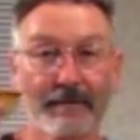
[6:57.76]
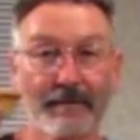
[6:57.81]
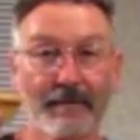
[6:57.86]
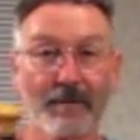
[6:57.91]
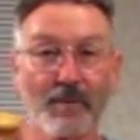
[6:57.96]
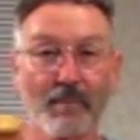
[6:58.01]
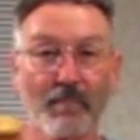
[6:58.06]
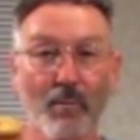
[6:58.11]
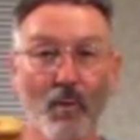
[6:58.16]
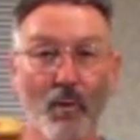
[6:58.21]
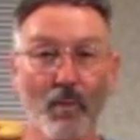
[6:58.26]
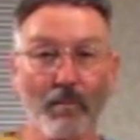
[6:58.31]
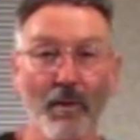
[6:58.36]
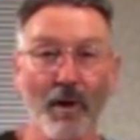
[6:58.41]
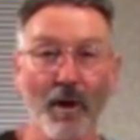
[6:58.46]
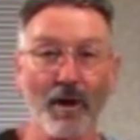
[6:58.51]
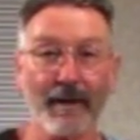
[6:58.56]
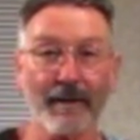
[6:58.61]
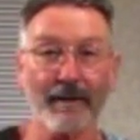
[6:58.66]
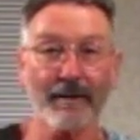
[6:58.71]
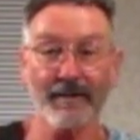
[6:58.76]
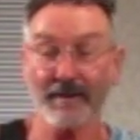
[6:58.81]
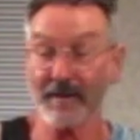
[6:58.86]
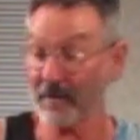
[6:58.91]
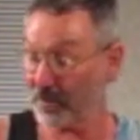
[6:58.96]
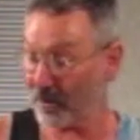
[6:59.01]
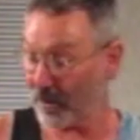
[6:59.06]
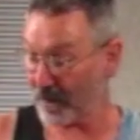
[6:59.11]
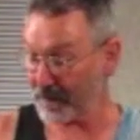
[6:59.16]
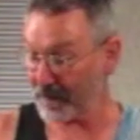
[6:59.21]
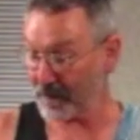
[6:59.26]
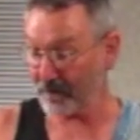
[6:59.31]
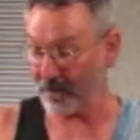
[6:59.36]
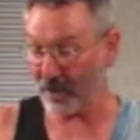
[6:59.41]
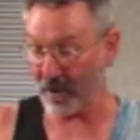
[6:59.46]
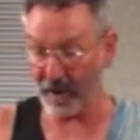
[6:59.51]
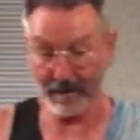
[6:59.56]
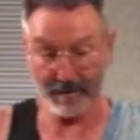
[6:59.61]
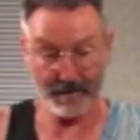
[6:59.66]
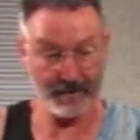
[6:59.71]
is a pork pie. Surprise,
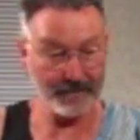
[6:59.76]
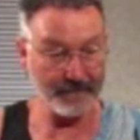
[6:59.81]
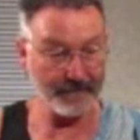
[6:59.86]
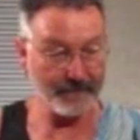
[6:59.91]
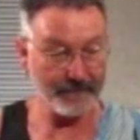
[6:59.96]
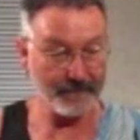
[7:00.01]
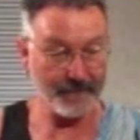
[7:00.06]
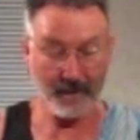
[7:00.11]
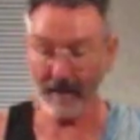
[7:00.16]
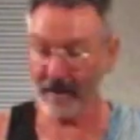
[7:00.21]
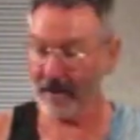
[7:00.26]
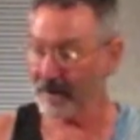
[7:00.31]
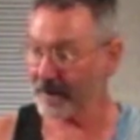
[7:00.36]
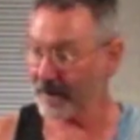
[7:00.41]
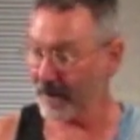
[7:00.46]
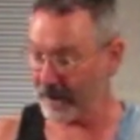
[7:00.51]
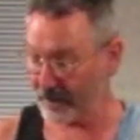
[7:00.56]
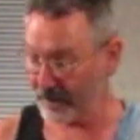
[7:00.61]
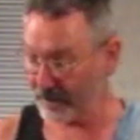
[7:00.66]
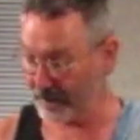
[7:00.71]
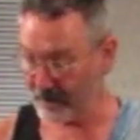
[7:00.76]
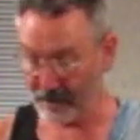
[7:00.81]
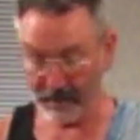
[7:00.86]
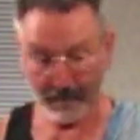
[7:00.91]
surprise. So,